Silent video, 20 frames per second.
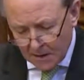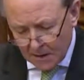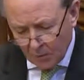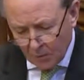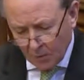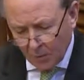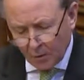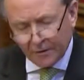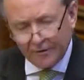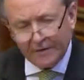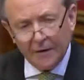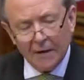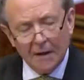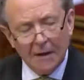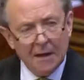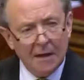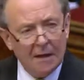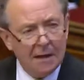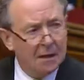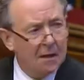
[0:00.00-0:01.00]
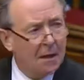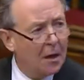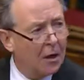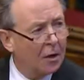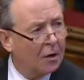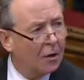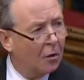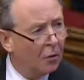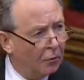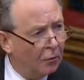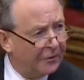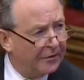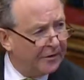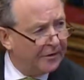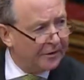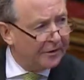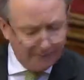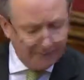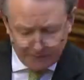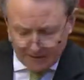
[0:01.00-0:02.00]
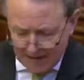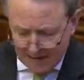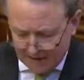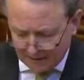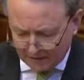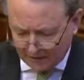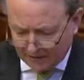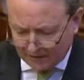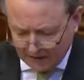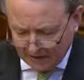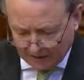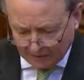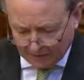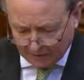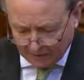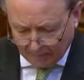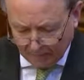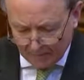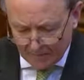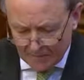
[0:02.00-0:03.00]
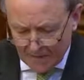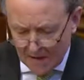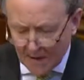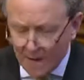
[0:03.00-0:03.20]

It was in accordance with Kant's dictum